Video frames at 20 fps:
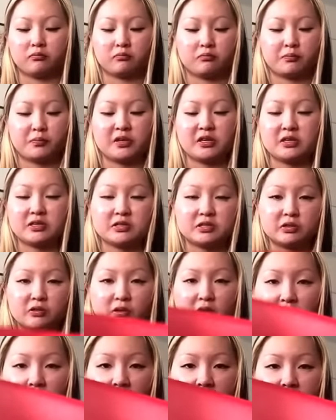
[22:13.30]
piece you
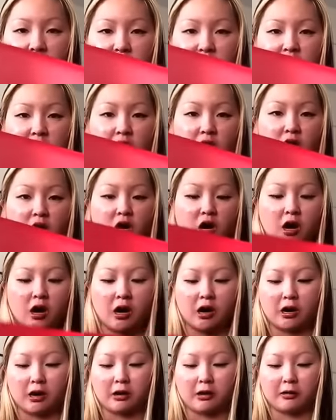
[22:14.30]
get.
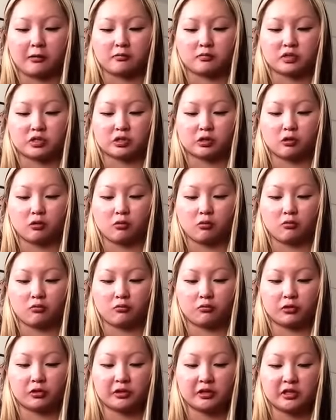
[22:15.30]
So
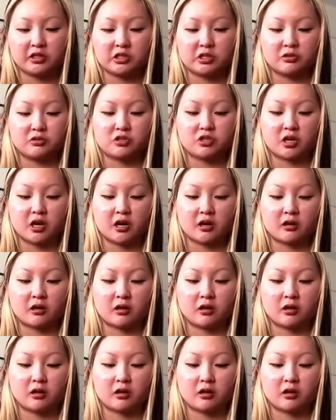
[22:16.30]
really do check